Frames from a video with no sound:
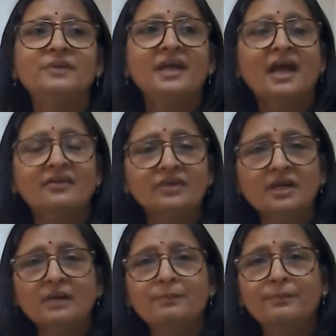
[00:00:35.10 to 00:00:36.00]
be
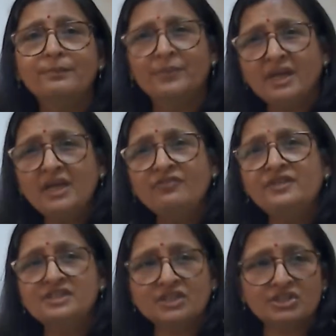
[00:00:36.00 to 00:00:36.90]
having a brief
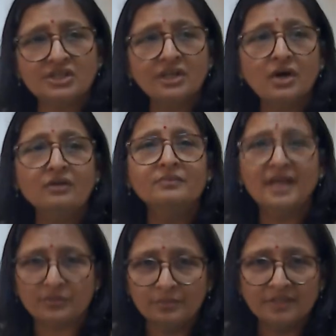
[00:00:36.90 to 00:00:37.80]
discussion on
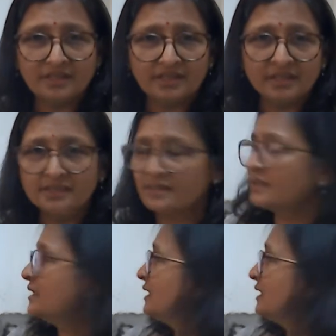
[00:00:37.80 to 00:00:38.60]
nanomaterials.